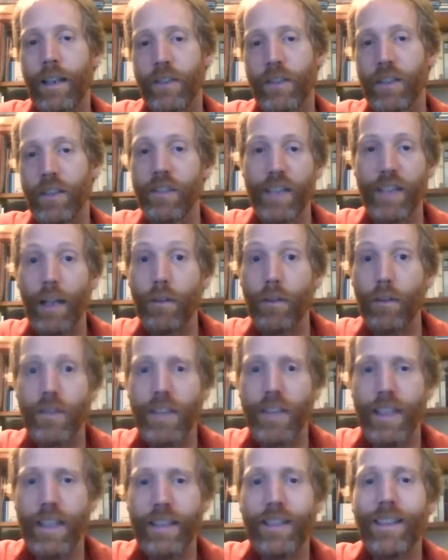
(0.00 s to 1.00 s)
just
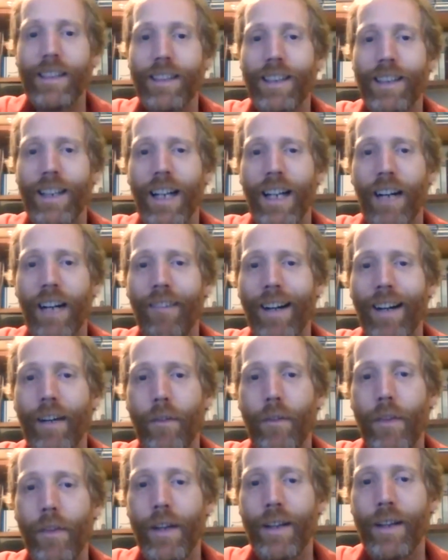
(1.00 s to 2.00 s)
self-seed
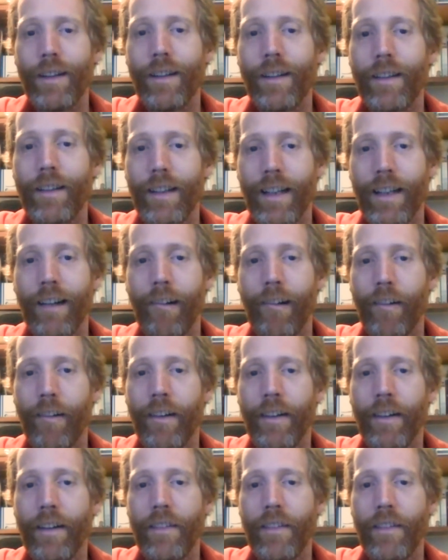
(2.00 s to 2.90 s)
around the garden,